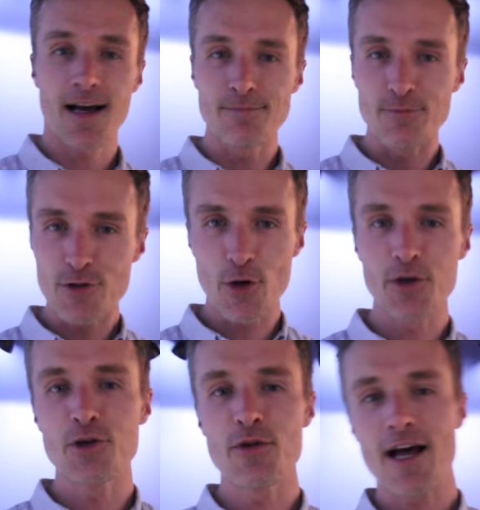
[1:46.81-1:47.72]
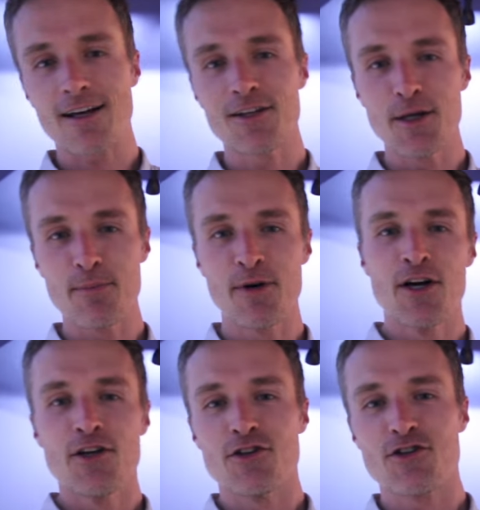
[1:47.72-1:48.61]
I'm showing you that clip
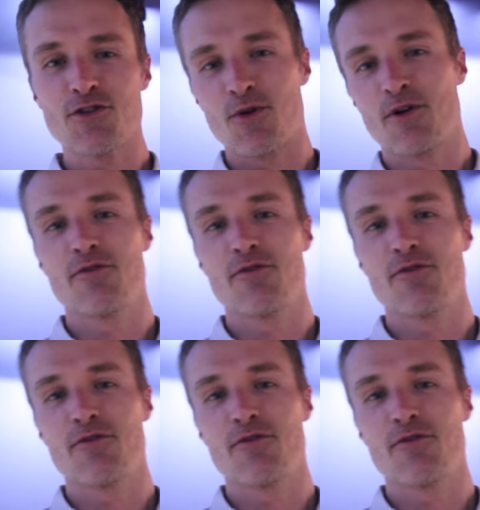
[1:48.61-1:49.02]
to sort